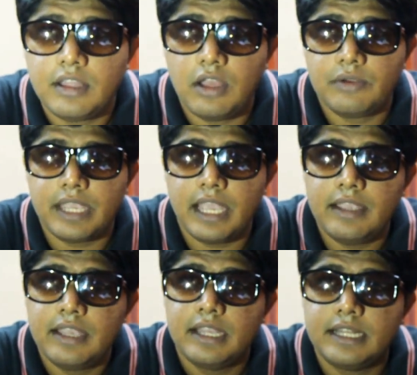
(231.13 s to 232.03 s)

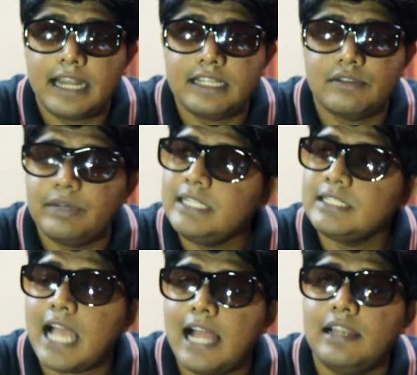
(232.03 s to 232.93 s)
Okay, that is green
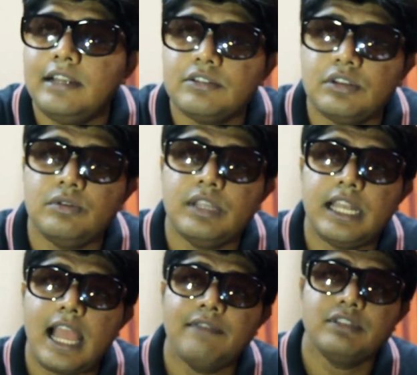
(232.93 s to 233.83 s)
salad. So you
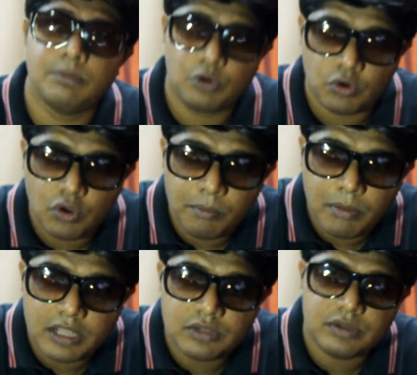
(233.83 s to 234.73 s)
can have some
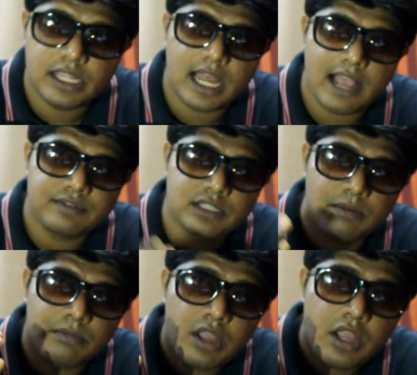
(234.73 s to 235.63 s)
cucumber, you can have
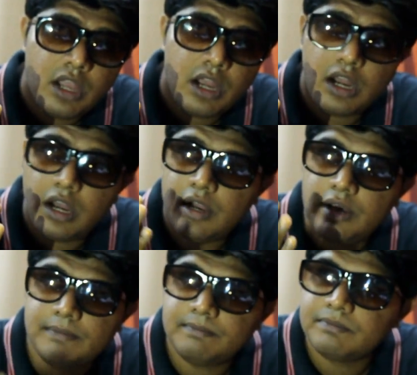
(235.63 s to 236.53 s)
some
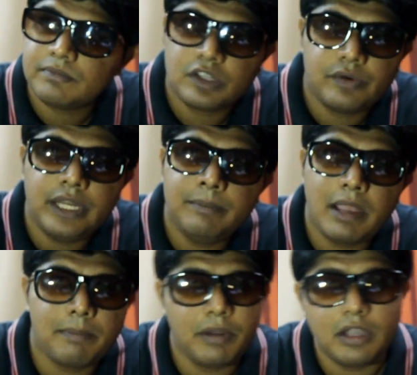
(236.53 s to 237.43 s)
green
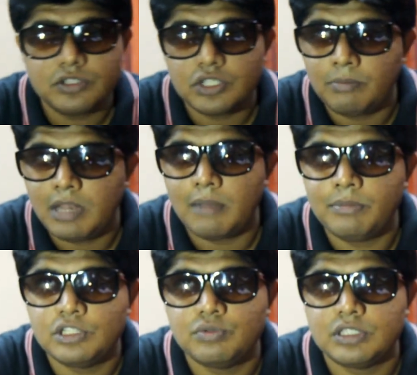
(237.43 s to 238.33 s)
pepper, Shimla
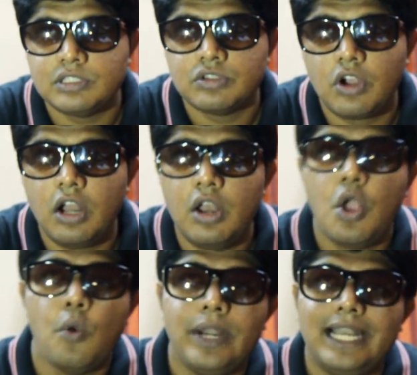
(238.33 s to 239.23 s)
mirch which is called,
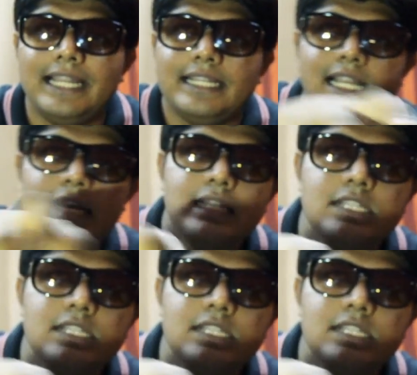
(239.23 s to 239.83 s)
with little